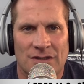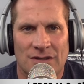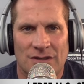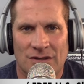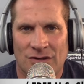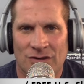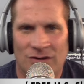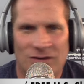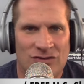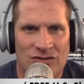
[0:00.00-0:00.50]

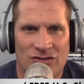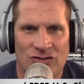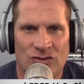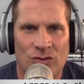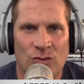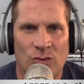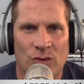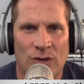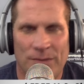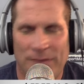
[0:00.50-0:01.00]
You can just
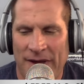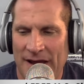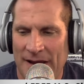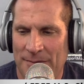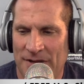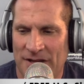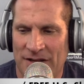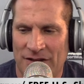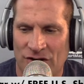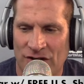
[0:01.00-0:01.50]
do one
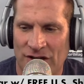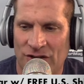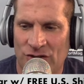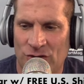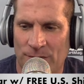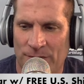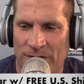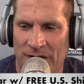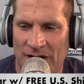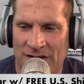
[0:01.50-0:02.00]
payment,
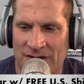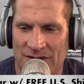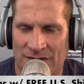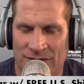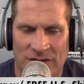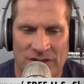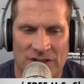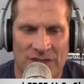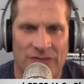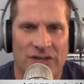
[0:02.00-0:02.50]
$32.
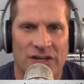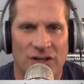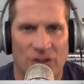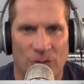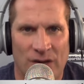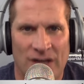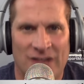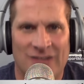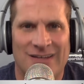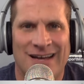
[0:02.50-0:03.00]
If you live in the
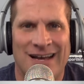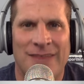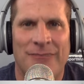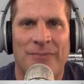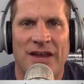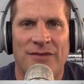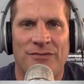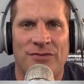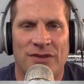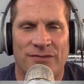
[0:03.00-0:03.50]
U.S., I
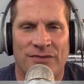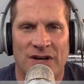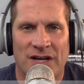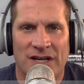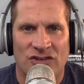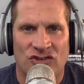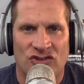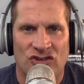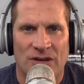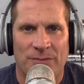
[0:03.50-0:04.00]
pay for the
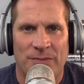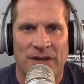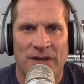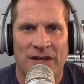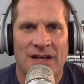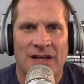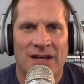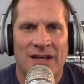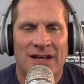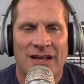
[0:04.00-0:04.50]
fucking
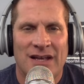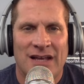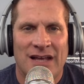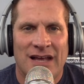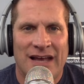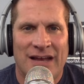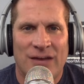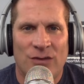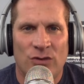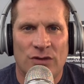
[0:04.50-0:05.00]
shipping.
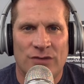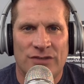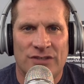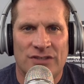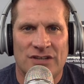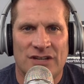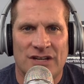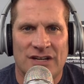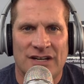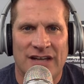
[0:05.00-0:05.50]
And all of a
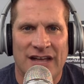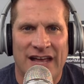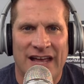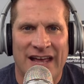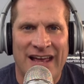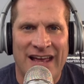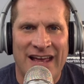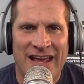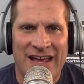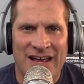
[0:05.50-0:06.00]
sudden,
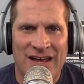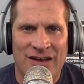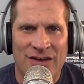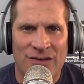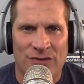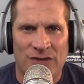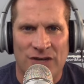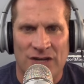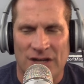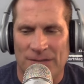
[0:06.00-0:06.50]

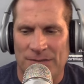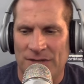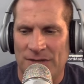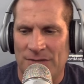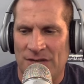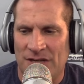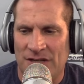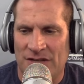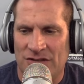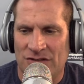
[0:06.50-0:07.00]
every couple
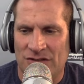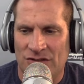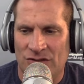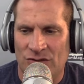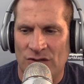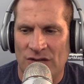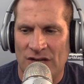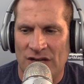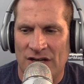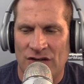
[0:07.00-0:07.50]
of months,
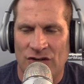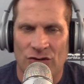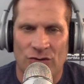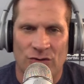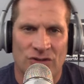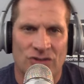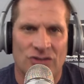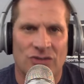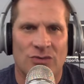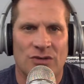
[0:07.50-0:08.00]
you get a new
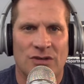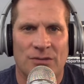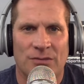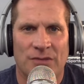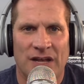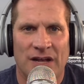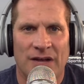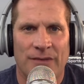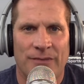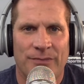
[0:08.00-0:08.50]
issue in the
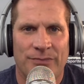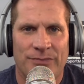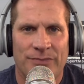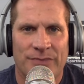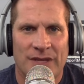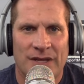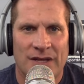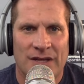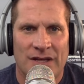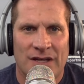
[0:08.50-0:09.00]
mail
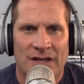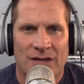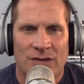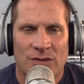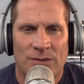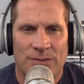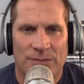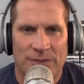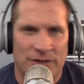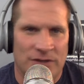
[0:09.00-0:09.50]

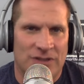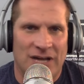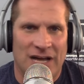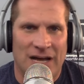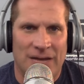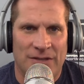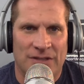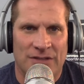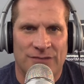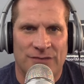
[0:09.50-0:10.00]
with Bill
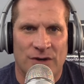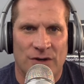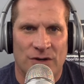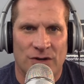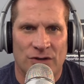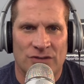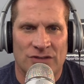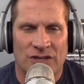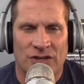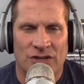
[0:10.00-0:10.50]
Dobbins
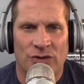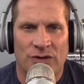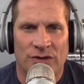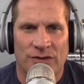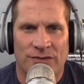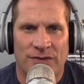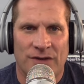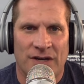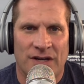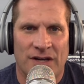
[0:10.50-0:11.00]
photos that you can
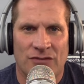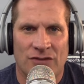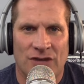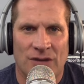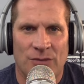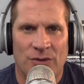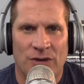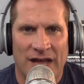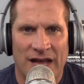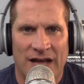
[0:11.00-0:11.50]
fucking
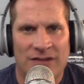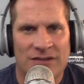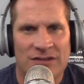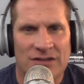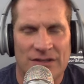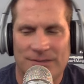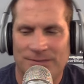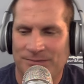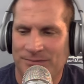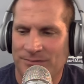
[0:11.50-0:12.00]
rub one out
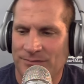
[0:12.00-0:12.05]
to.